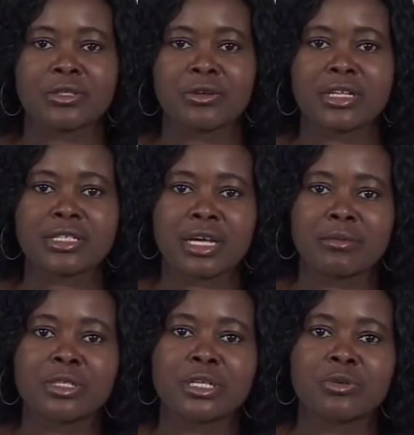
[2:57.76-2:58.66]
so this
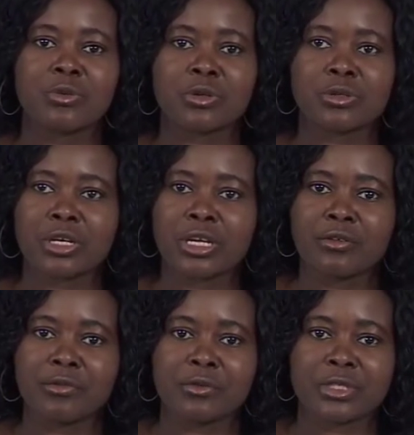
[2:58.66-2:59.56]
subject will also
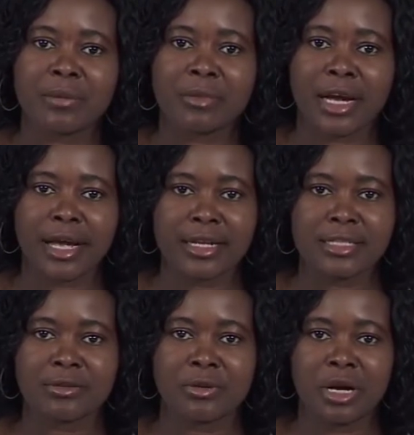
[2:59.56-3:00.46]
give you some
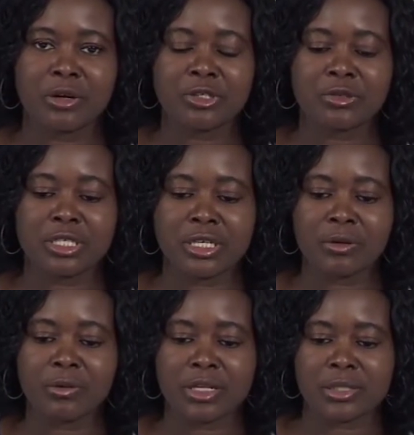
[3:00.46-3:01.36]
guides on how to
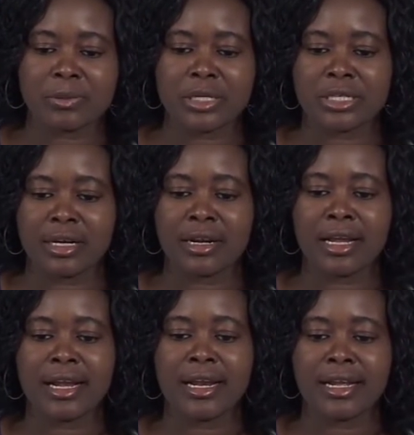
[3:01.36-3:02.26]
deal with special
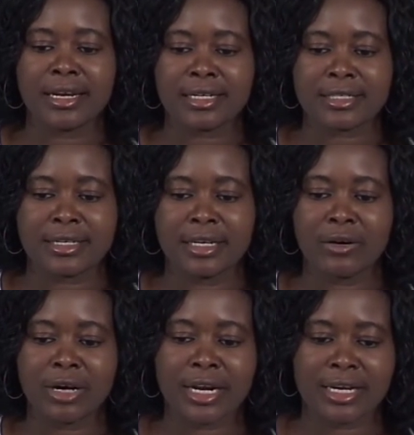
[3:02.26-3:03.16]
learners in
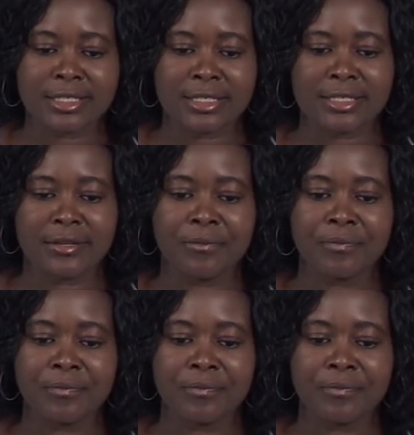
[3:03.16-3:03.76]
our classes.